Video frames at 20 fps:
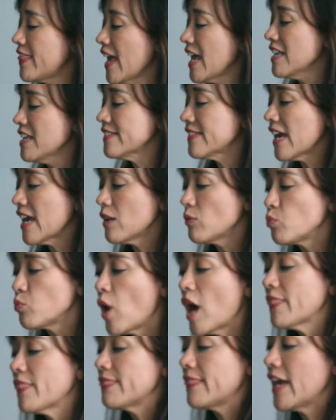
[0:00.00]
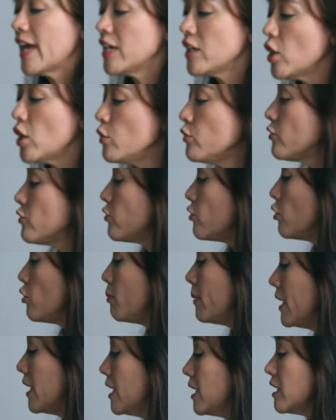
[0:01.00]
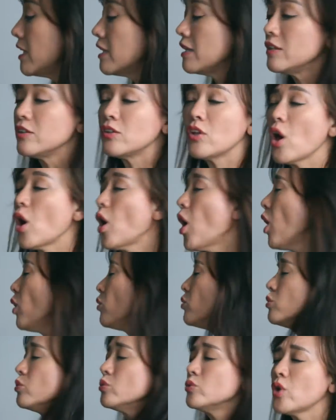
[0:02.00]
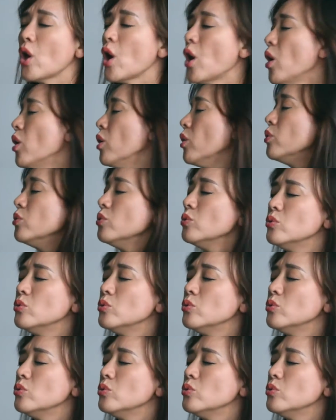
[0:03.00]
things ain't what they used to be. No, no.